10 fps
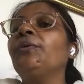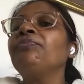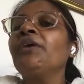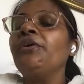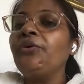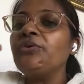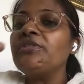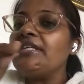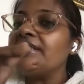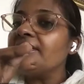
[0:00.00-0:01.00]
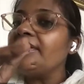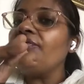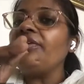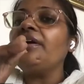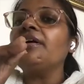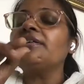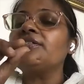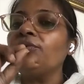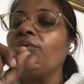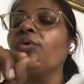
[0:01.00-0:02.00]
to use these three
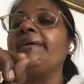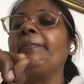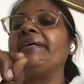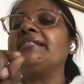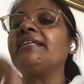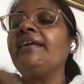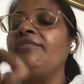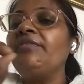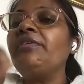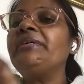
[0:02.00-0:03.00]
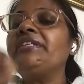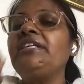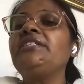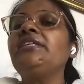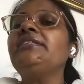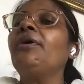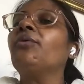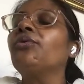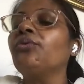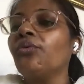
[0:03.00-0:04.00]
fingers to hold a pencil, and we will be teaching them
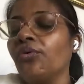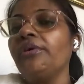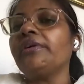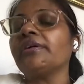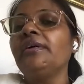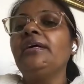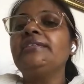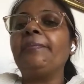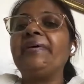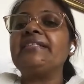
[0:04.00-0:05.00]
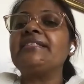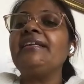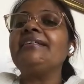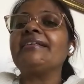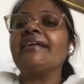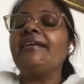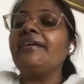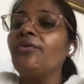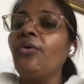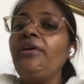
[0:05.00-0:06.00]
how to hold the pencil and write
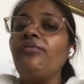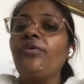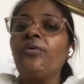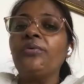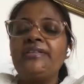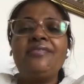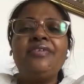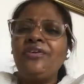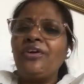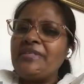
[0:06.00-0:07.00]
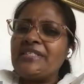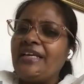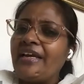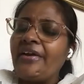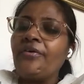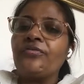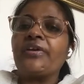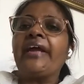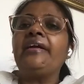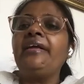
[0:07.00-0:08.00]
it. Going forward, they will not be scared of
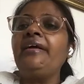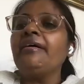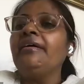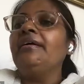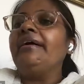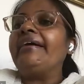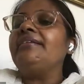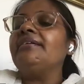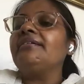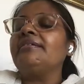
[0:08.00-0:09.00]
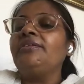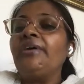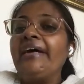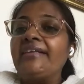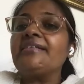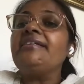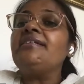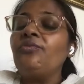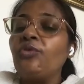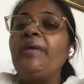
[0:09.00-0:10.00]
writing, and the you know,
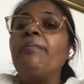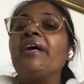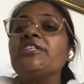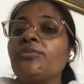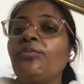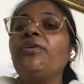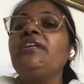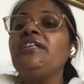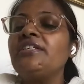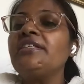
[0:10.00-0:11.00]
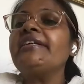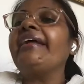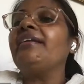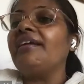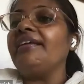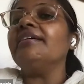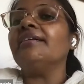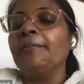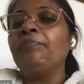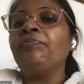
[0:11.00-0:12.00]
handwriting would be much more neater and clear.